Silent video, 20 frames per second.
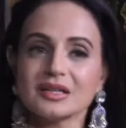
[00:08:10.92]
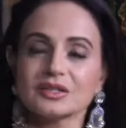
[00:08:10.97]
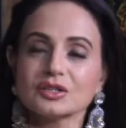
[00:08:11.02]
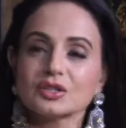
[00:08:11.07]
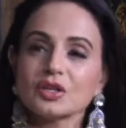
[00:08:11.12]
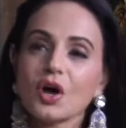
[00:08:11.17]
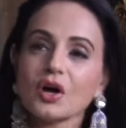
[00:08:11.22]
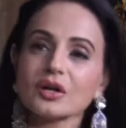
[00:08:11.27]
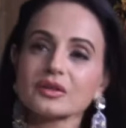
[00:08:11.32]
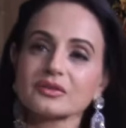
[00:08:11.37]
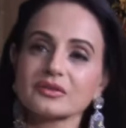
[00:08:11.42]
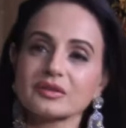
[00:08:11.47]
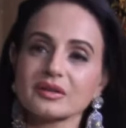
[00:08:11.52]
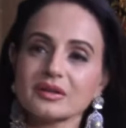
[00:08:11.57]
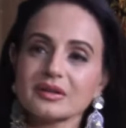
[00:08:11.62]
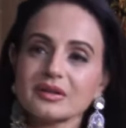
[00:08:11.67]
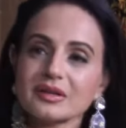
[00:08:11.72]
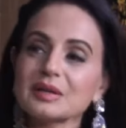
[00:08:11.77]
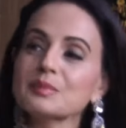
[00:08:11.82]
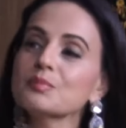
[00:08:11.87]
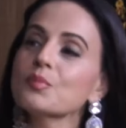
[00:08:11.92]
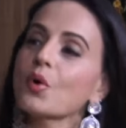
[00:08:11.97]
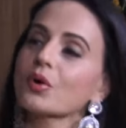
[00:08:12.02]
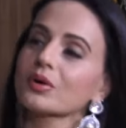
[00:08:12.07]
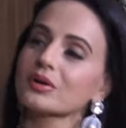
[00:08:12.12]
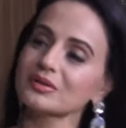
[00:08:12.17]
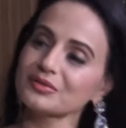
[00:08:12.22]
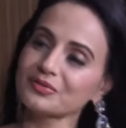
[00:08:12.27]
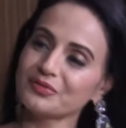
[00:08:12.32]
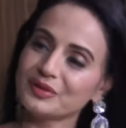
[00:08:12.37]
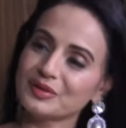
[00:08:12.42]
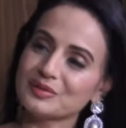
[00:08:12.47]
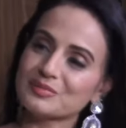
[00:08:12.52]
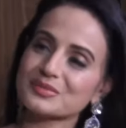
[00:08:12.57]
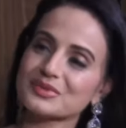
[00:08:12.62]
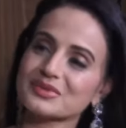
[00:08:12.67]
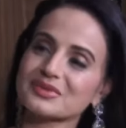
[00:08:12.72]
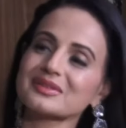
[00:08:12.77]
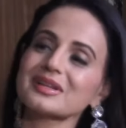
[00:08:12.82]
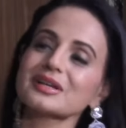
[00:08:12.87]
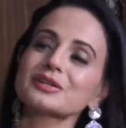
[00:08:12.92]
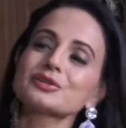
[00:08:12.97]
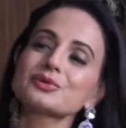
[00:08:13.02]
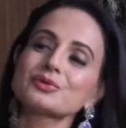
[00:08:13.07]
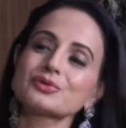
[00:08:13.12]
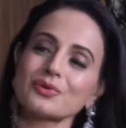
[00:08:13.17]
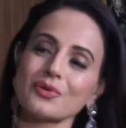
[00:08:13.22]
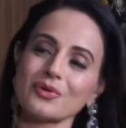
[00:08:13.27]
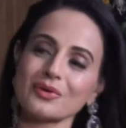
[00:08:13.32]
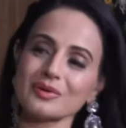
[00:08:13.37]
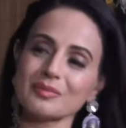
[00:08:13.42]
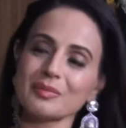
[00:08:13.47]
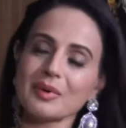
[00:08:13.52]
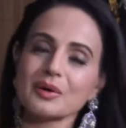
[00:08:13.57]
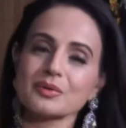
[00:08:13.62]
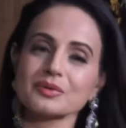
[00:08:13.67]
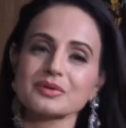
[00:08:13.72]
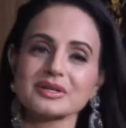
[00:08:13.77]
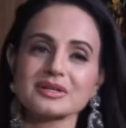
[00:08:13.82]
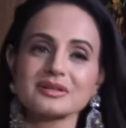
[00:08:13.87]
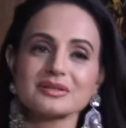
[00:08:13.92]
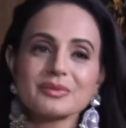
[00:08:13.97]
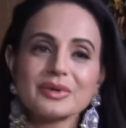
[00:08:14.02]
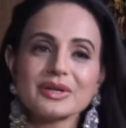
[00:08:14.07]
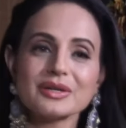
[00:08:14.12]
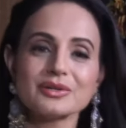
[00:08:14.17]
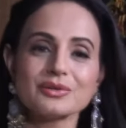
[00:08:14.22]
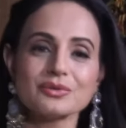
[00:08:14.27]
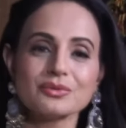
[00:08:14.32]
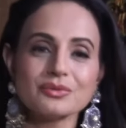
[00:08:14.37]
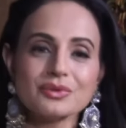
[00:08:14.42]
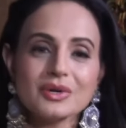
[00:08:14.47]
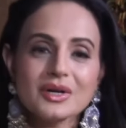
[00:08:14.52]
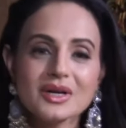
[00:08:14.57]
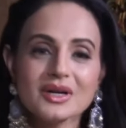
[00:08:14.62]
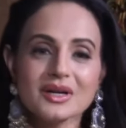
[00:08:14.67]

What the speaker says: Not immortal films that you talk about. And when you,